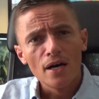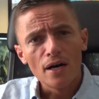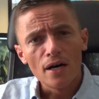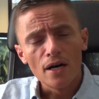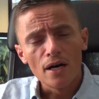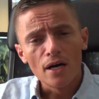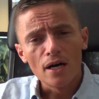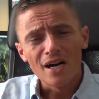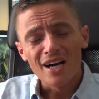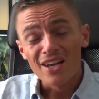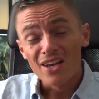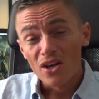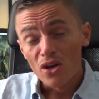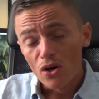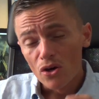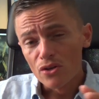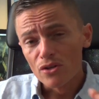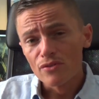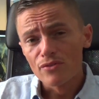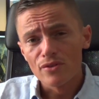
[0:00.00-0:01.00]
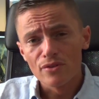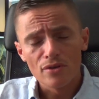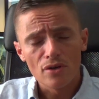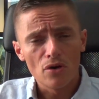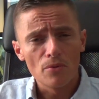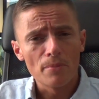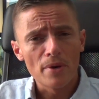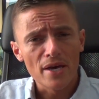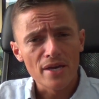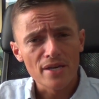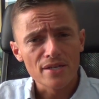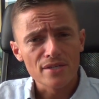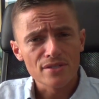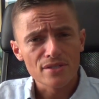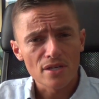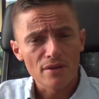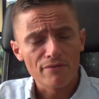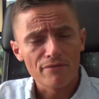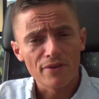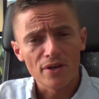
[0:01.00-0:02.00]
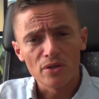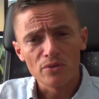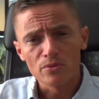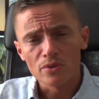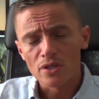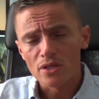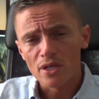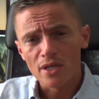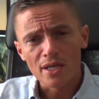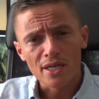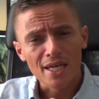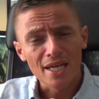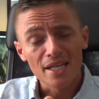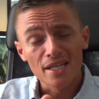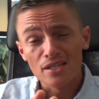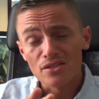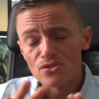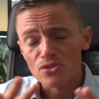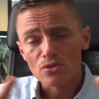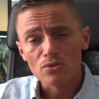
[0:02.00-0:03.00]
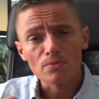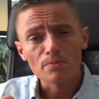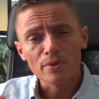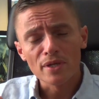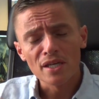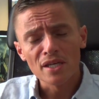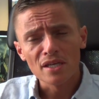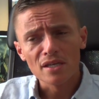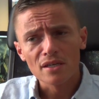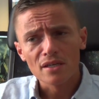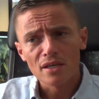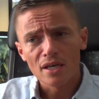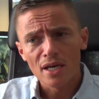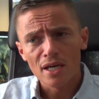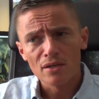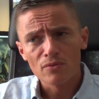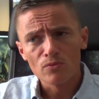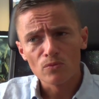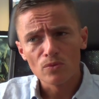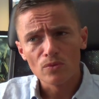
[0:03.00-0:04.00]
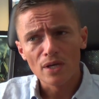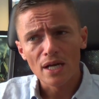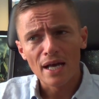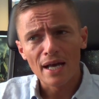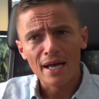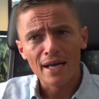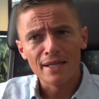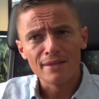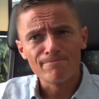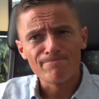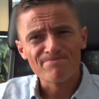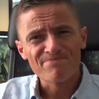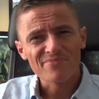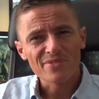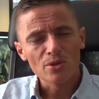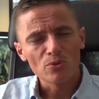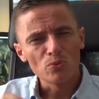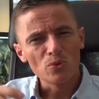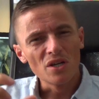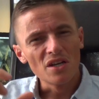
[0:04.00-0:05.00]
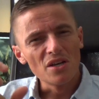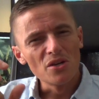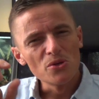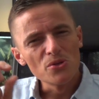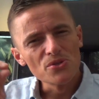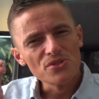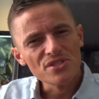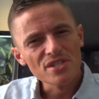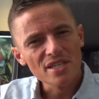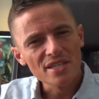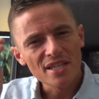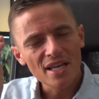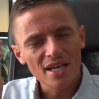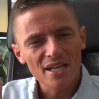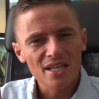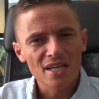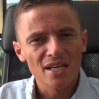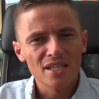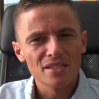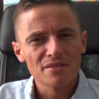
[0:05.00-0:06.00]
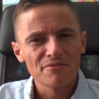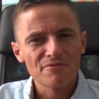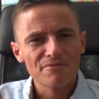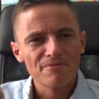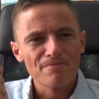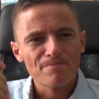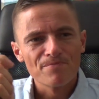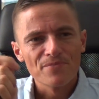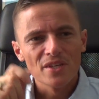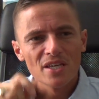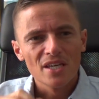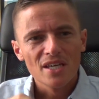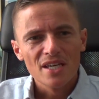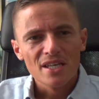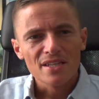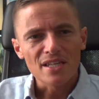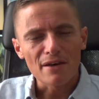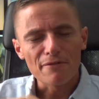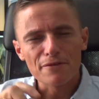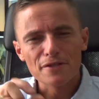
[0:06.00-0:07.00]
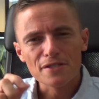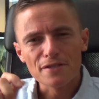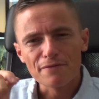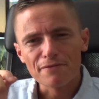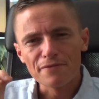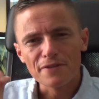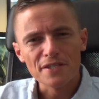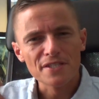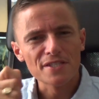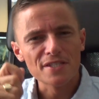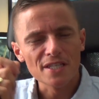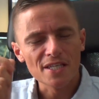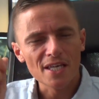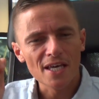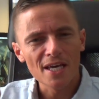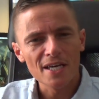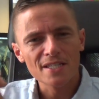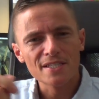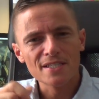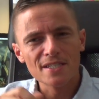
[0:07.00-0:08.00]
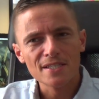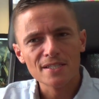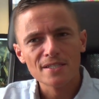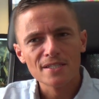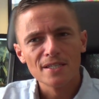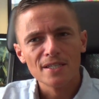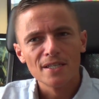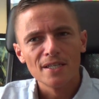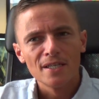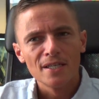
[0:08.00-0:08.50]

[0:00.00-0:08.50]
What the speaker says: A lot of the Omegas I felt were getting too big, and we're losing that kind of that sophisticated